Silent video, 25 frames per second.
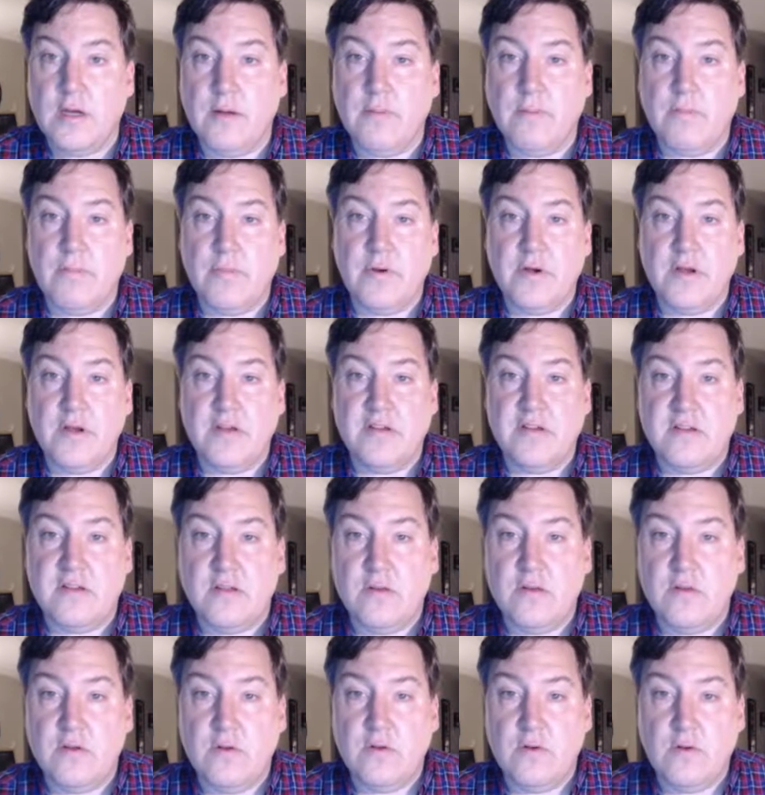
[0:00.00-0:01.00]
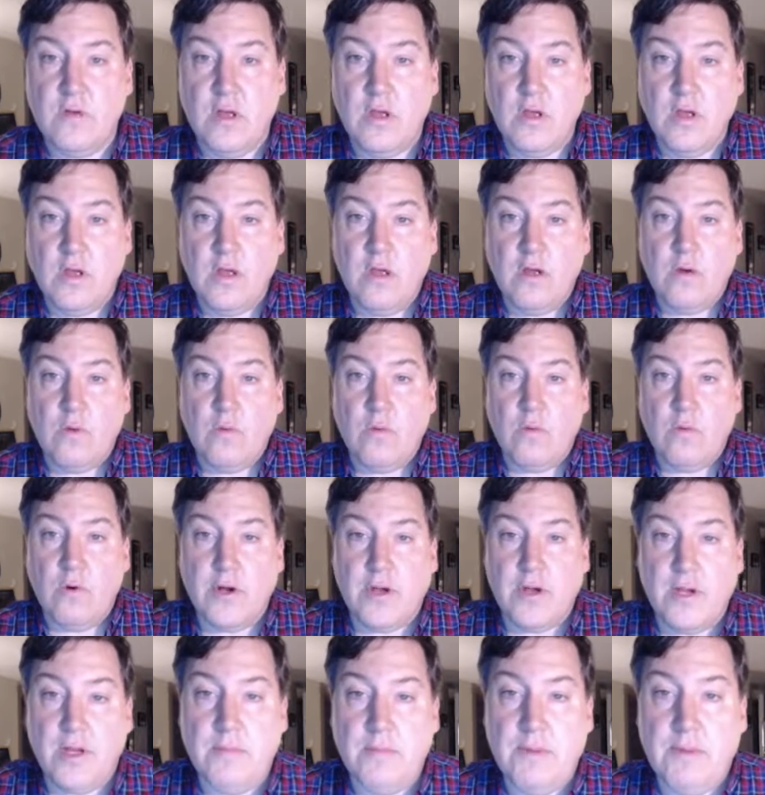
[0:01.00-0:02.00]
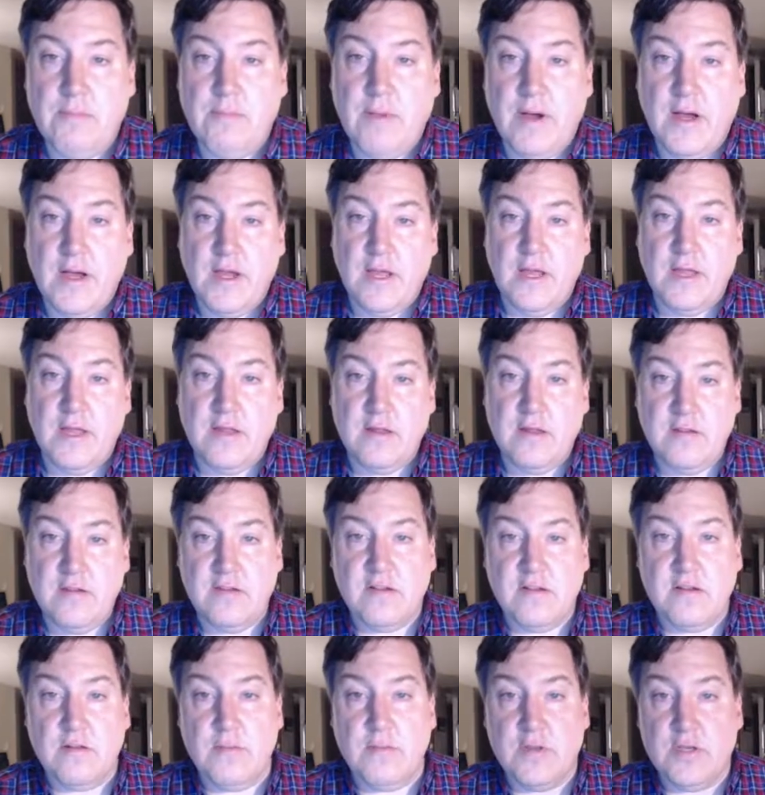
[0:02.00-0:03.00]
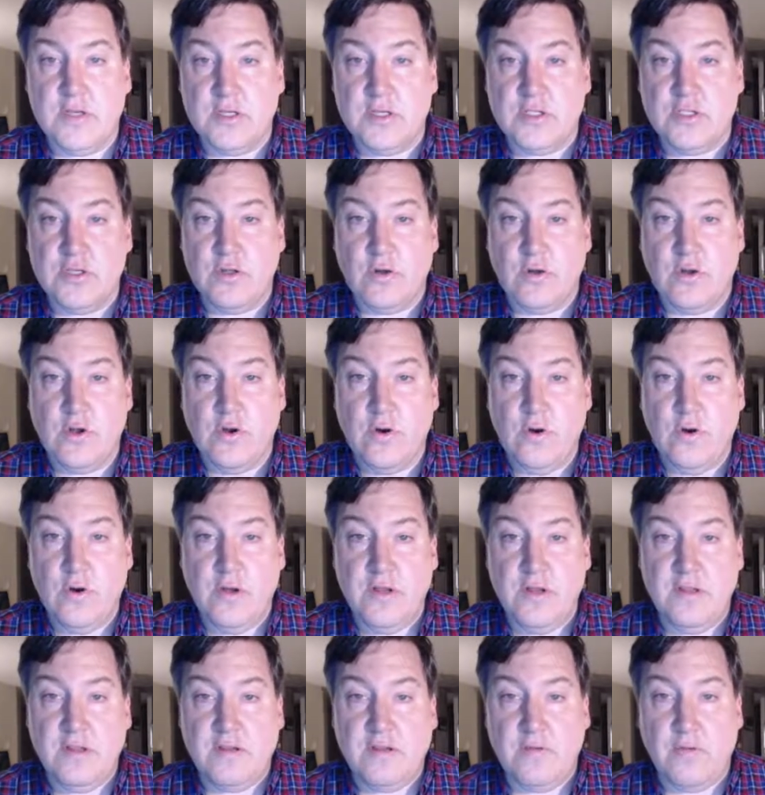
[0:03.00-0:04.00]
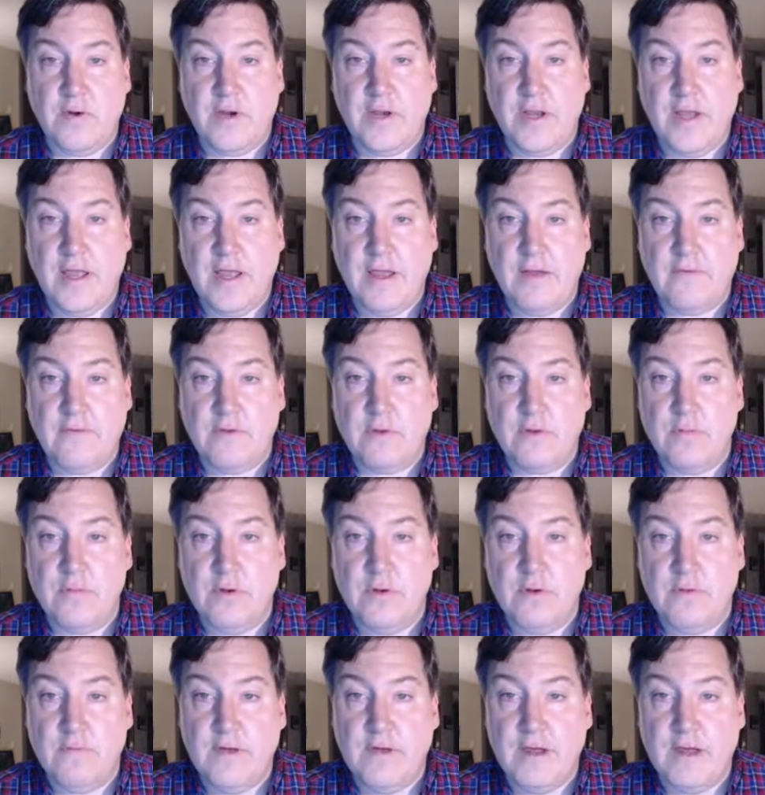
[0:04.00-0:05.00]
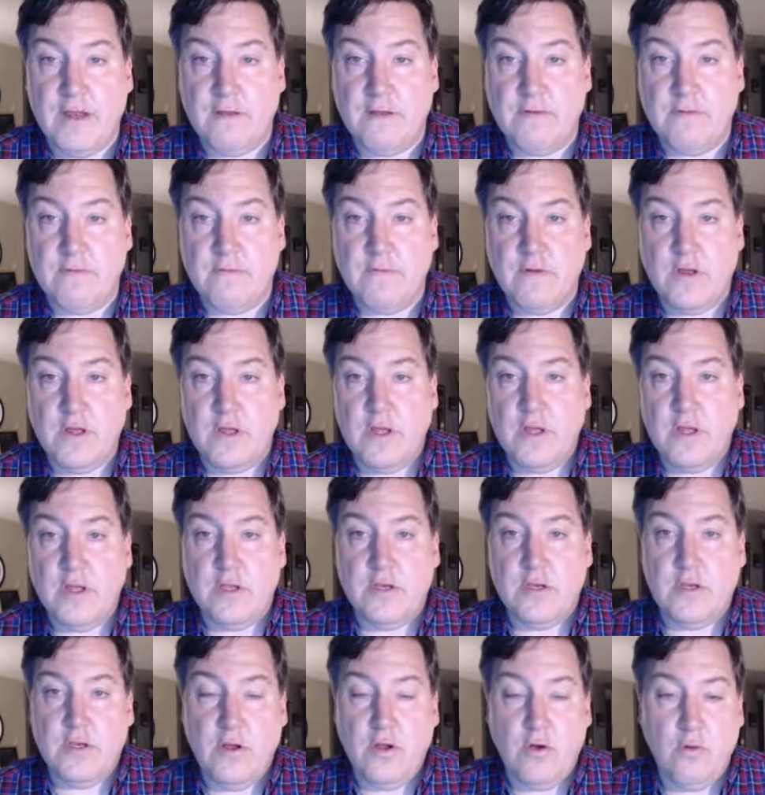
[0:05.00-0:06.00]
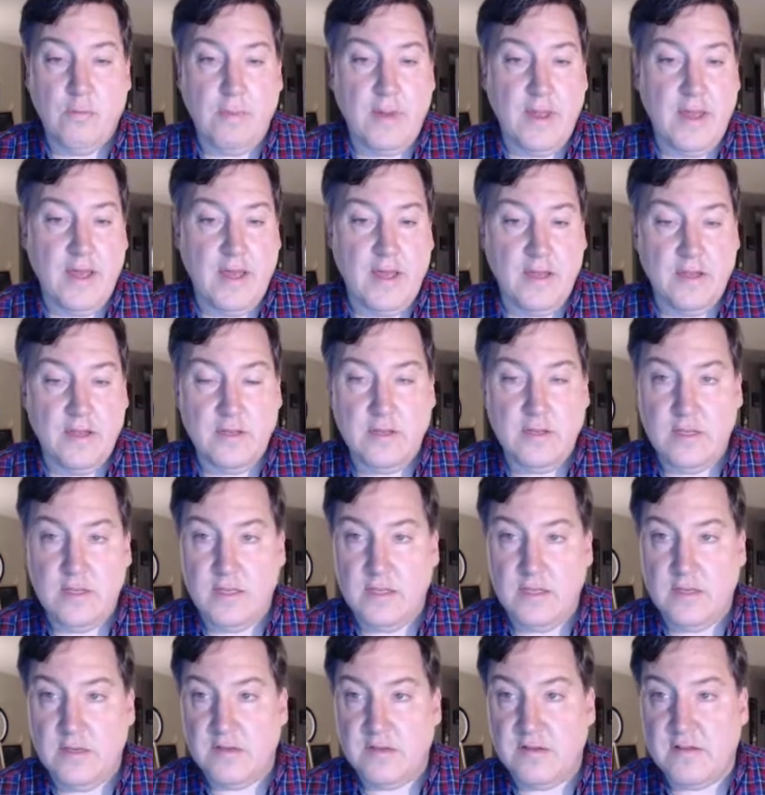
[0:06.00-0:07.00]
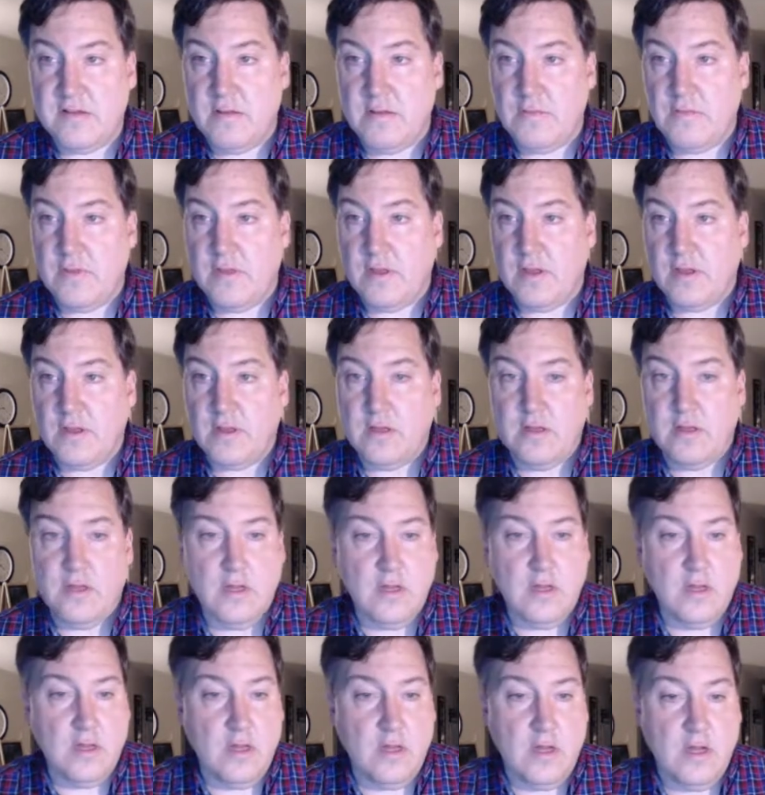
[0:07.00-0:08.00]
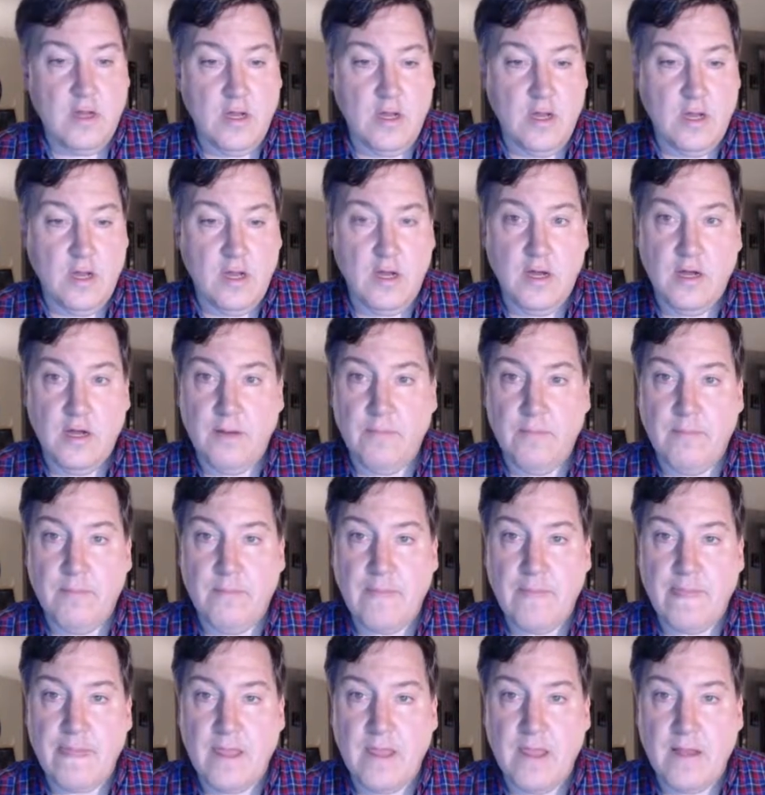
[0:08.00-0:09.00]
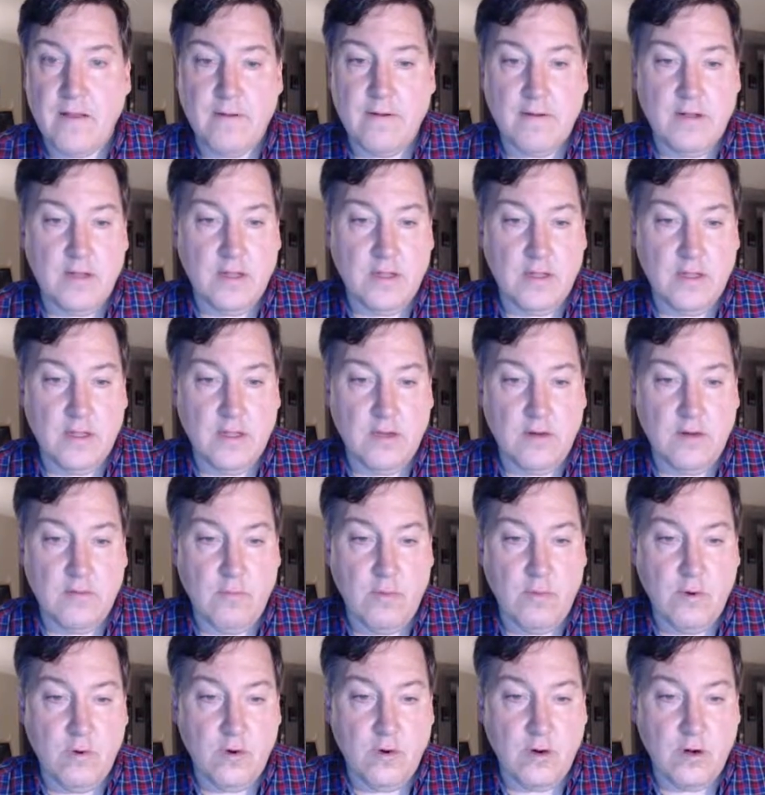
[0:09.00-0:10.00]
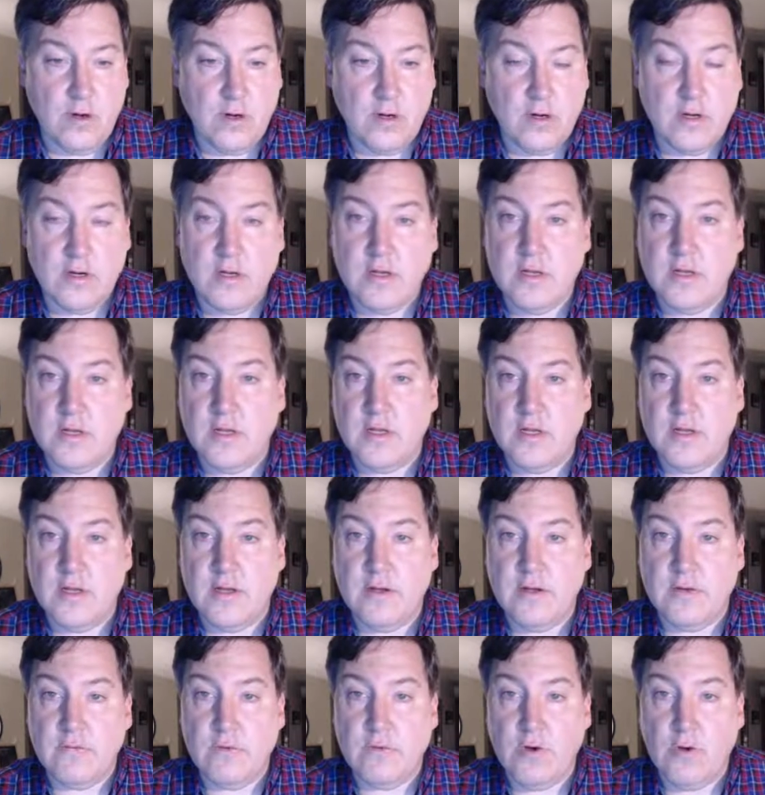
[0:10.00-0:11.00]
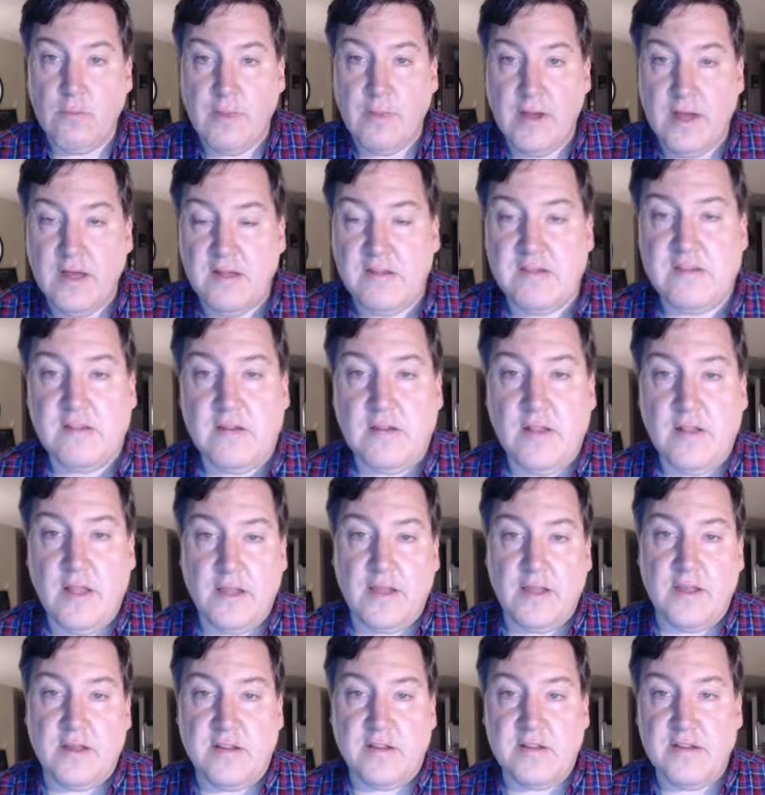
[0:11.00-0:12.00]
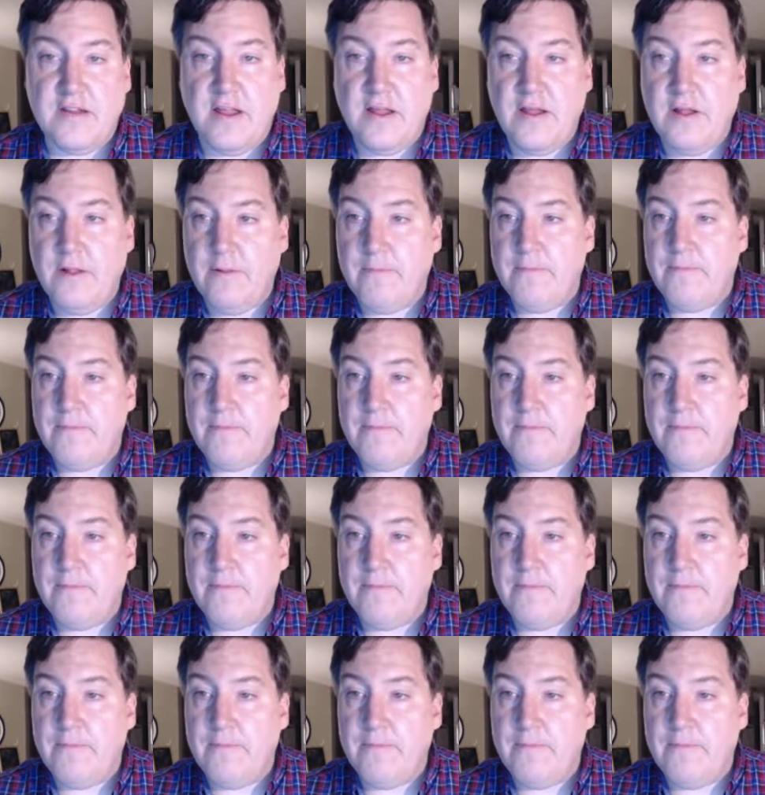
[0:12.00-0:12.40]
Pretty soon we're going to be buying some additional coins. We're going to have to move out of Notepad into something a little more robust, like Excel.